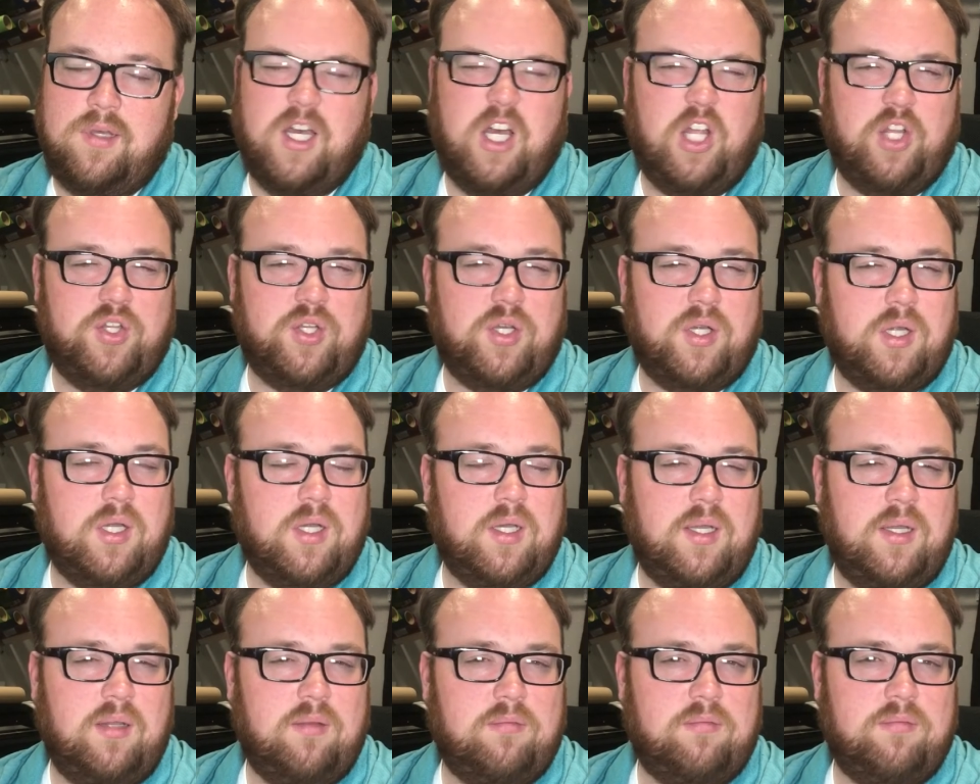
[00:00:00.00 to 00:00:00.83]

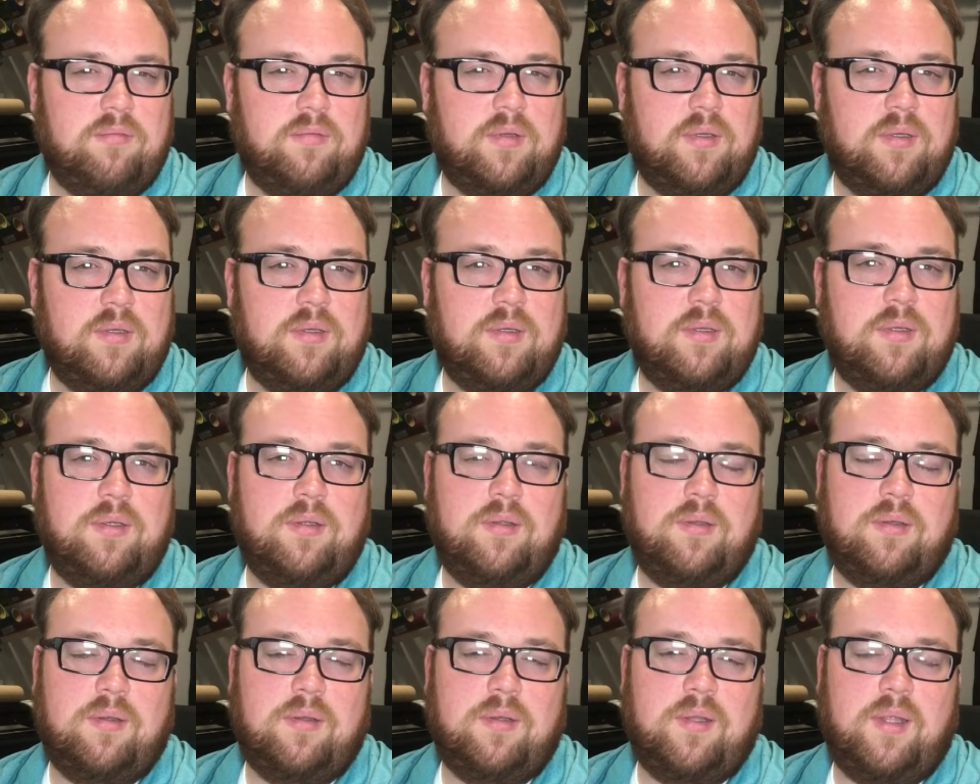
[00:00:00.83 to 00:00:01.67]
alternative.
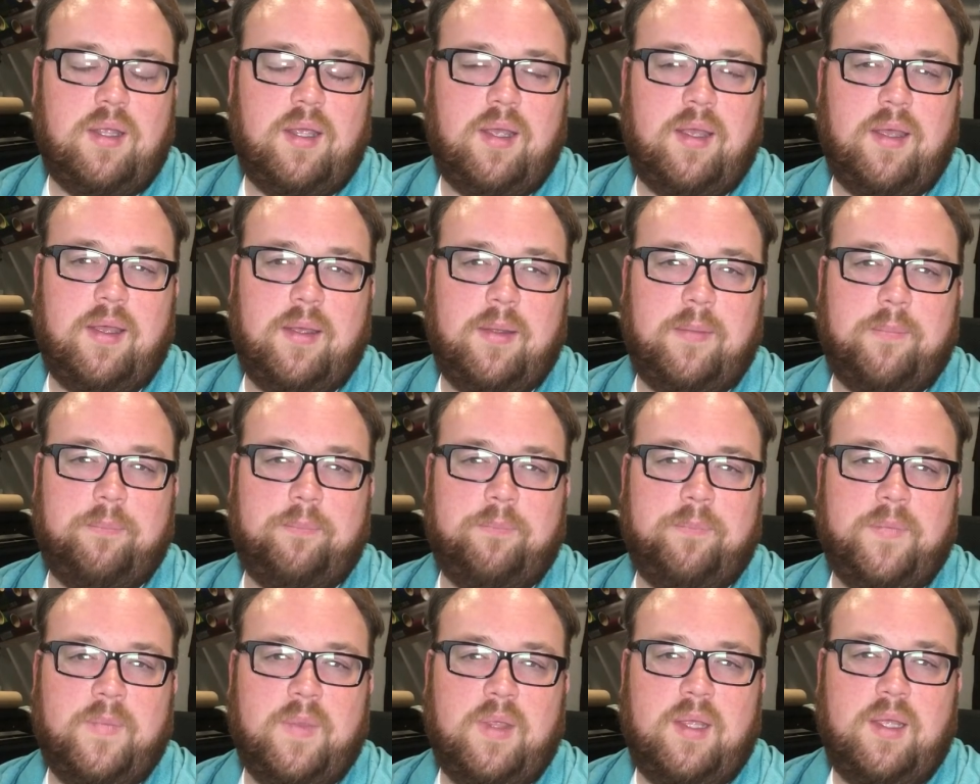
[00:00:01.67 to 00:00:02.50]

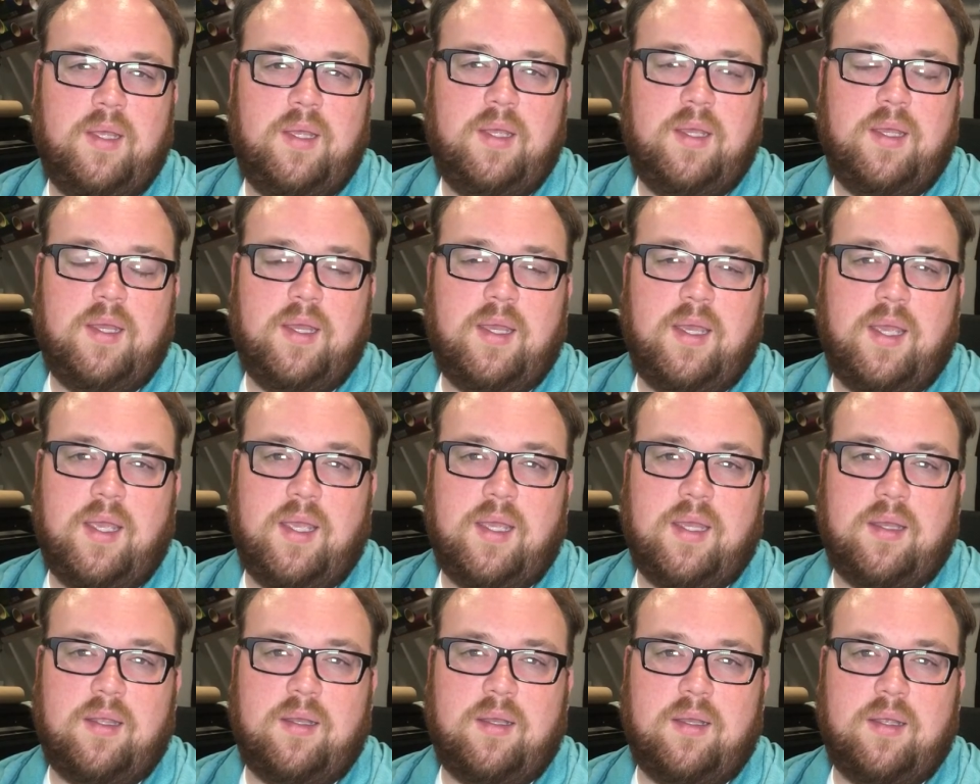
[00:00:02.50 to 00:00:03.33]
Um,
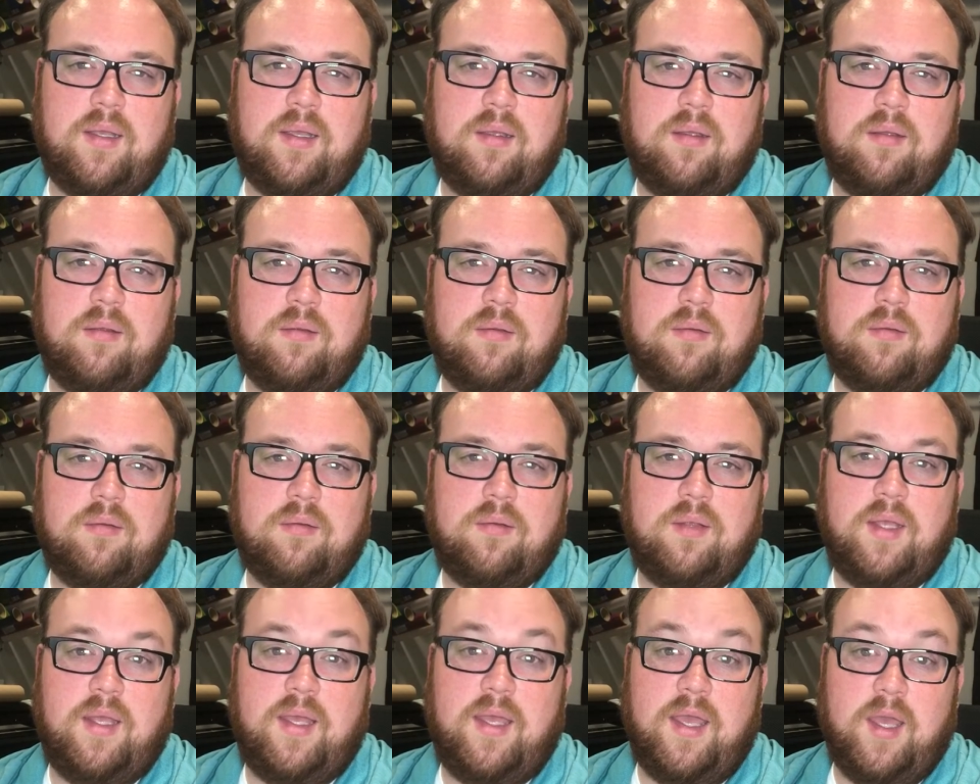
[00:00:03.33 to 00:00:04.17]
and uh,
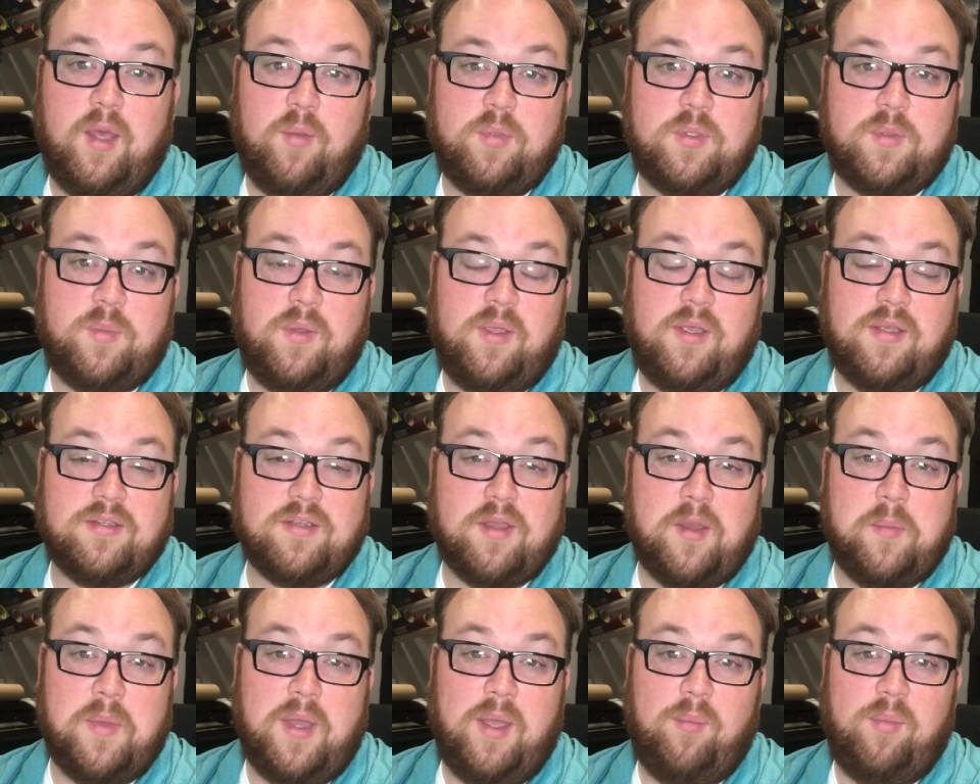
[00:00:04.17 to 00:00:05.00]
it helps because
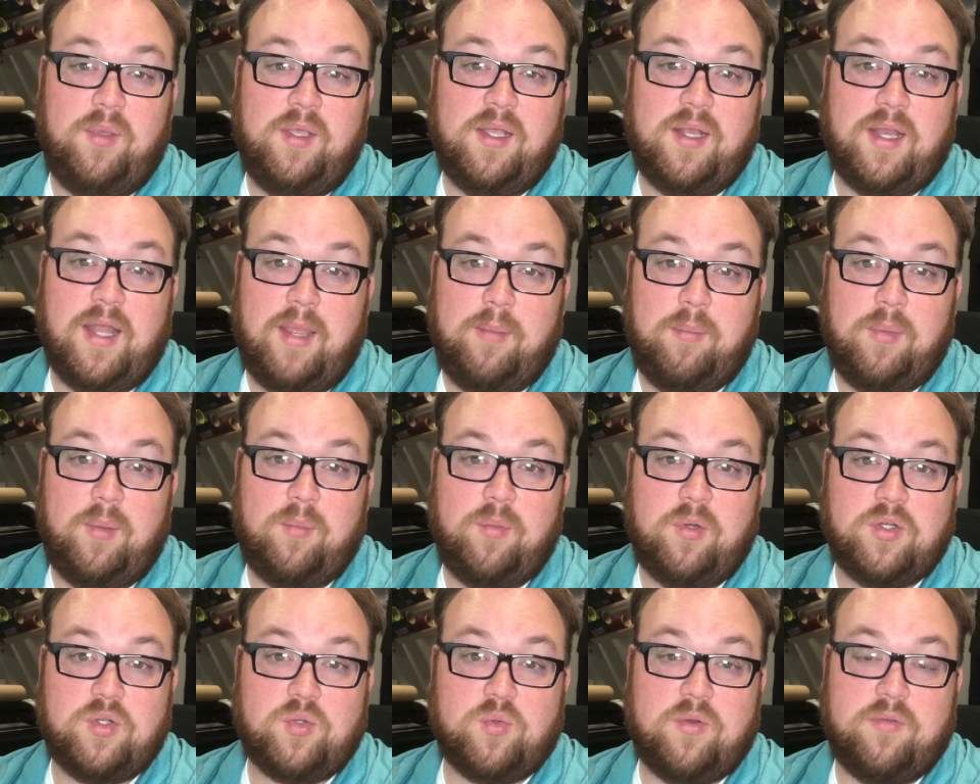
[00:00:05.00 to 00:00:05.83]
all my B N I
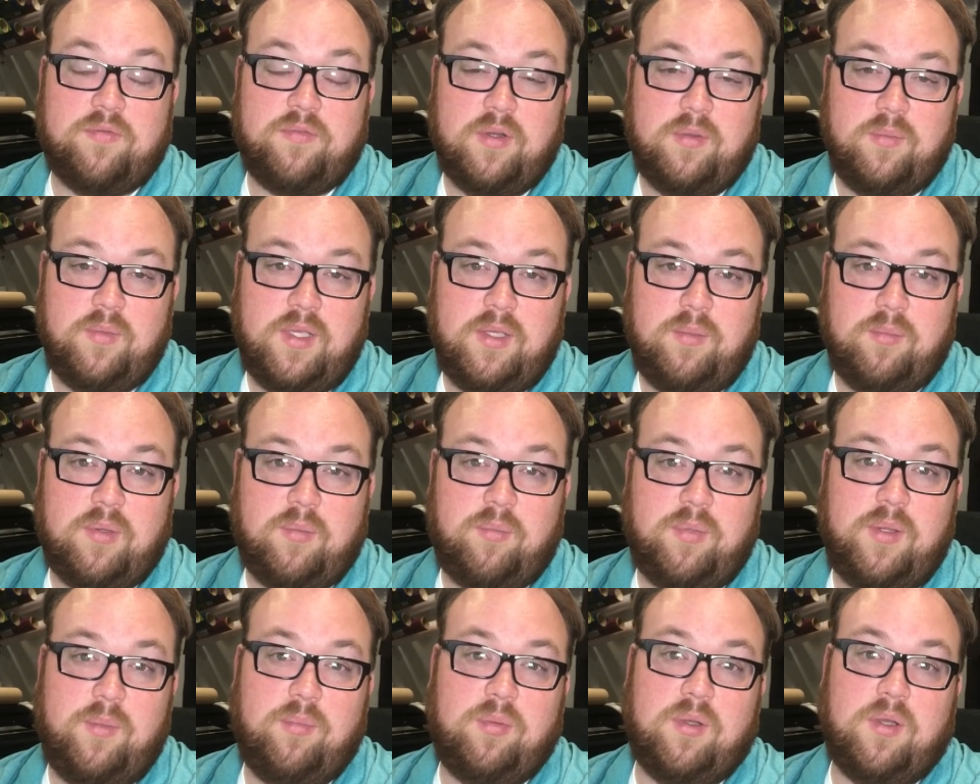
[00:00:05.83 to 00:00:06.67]
members refer me,
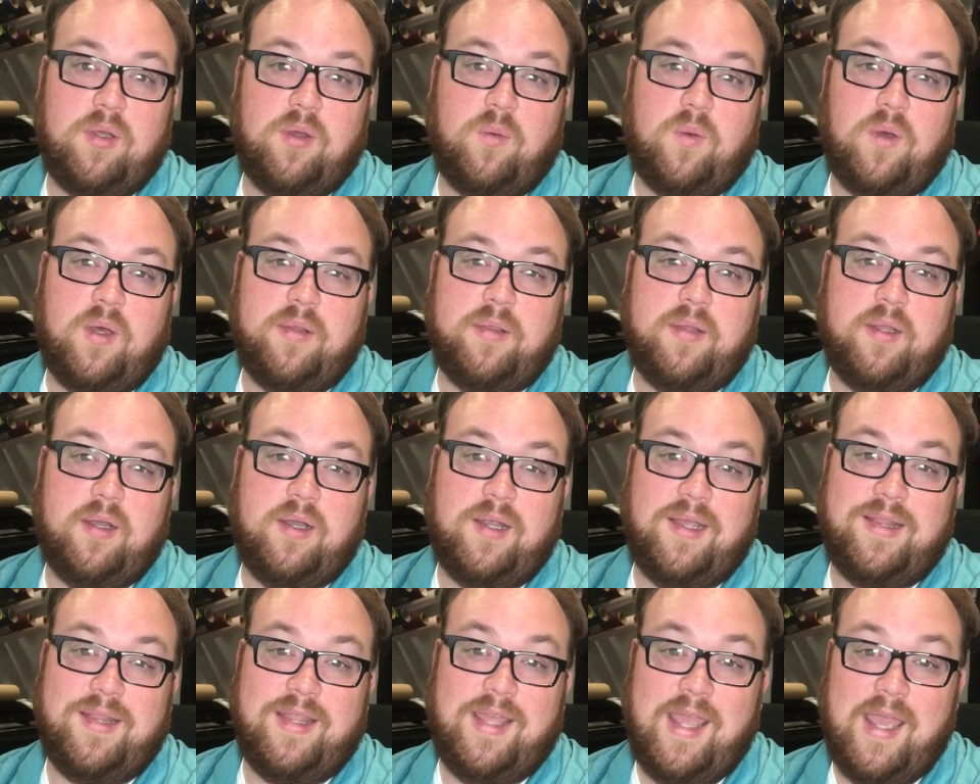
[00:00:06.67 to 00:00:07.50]
but people go on
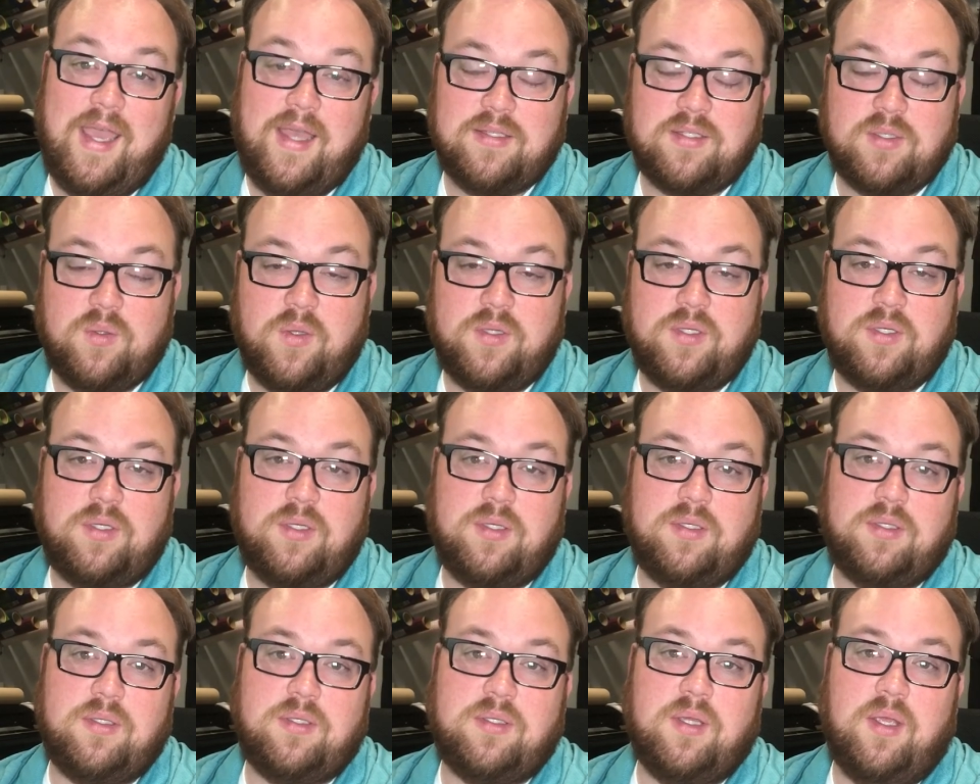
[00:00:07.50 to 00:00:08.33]
there and they ask
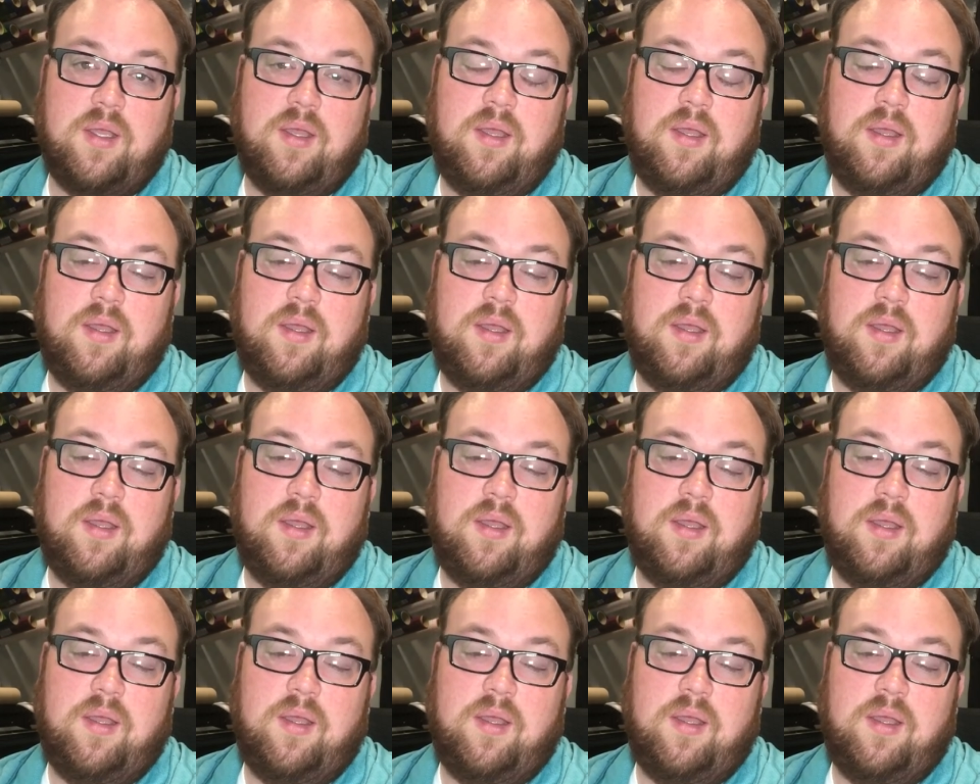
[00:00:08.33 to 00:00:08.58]
questions.